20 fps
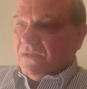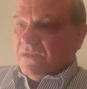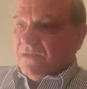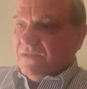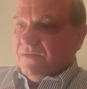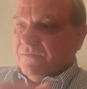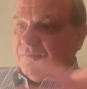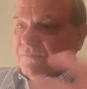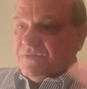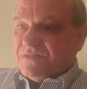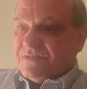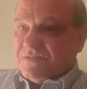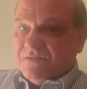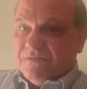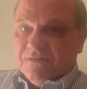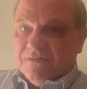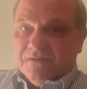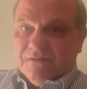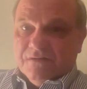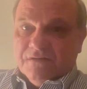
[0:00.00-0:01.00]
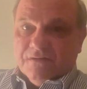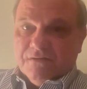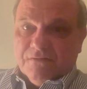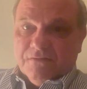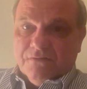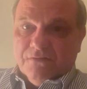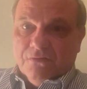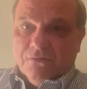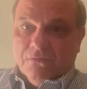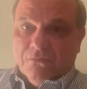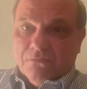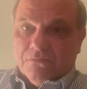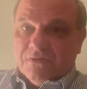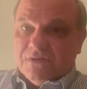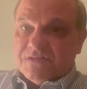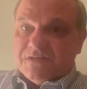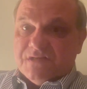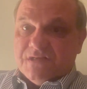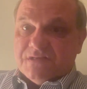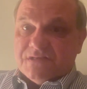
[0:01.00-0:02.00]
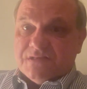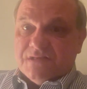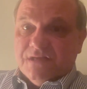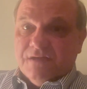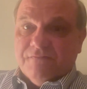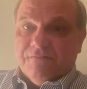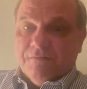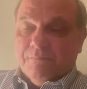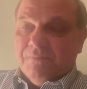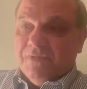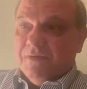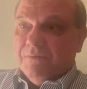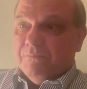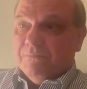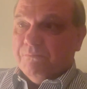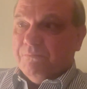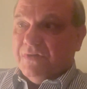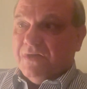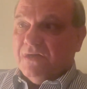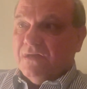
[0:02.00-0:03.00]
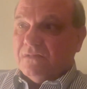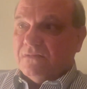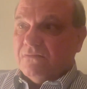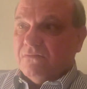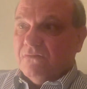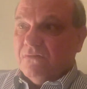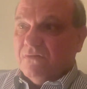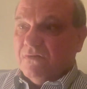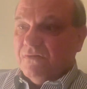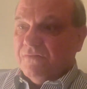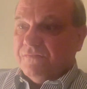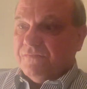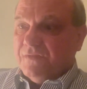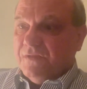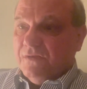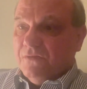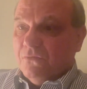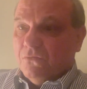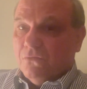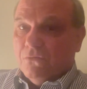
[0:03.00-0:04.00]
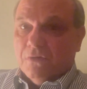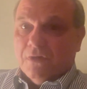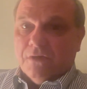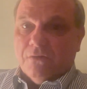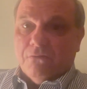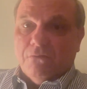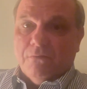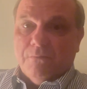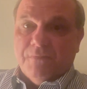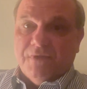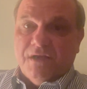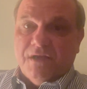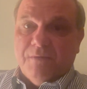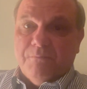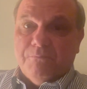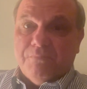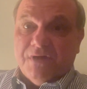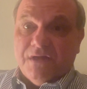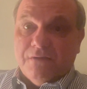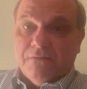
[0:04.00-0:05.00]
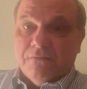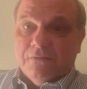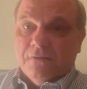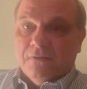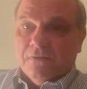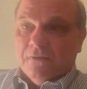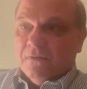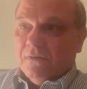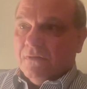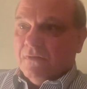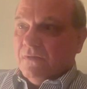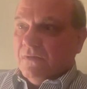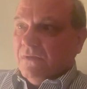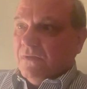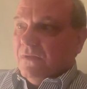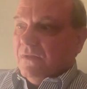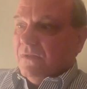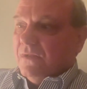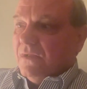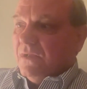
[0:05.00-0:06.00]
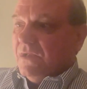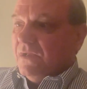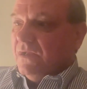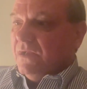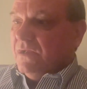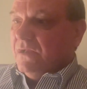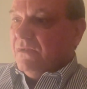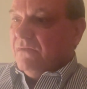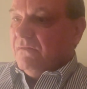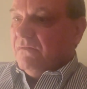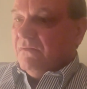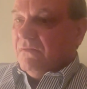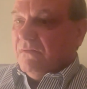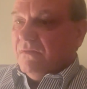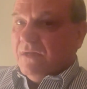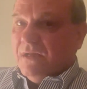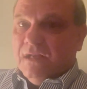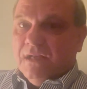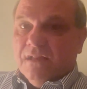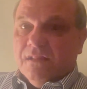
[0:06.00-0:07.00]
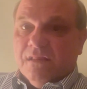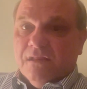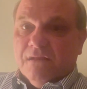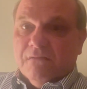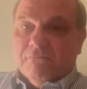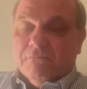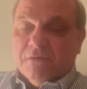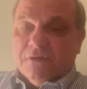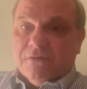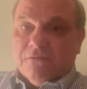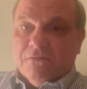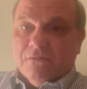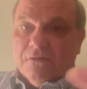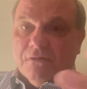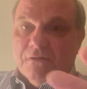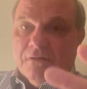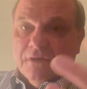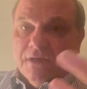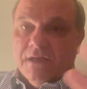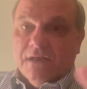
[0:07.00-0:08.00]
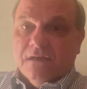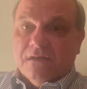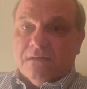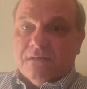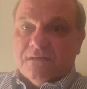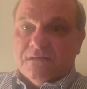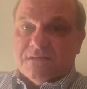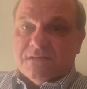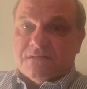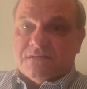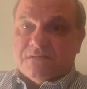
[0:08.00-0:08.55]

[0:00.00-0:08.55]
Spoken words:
This has never been part of the Holy Roman Empire, or anything could link this